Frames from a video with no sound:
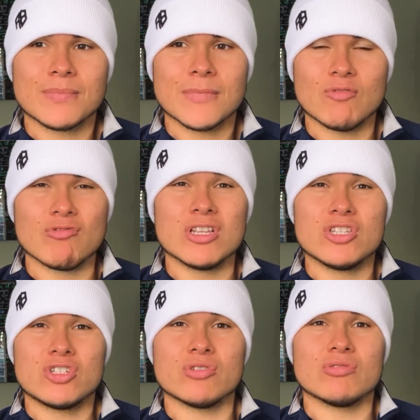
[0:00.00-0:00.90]
running
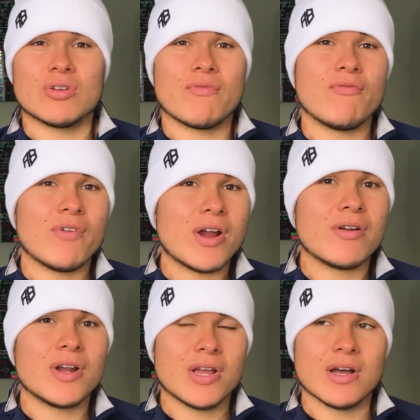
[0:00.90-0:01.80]
shoes are
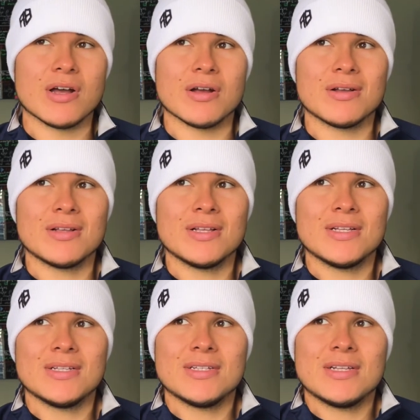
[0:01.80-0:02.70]
very
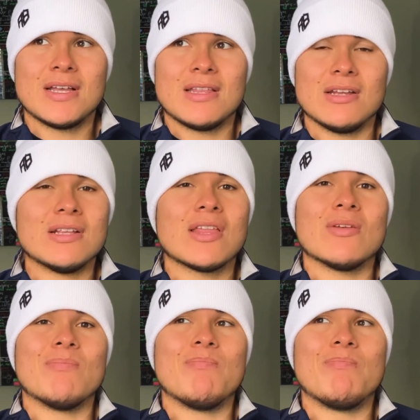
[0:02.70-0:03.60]
they're not the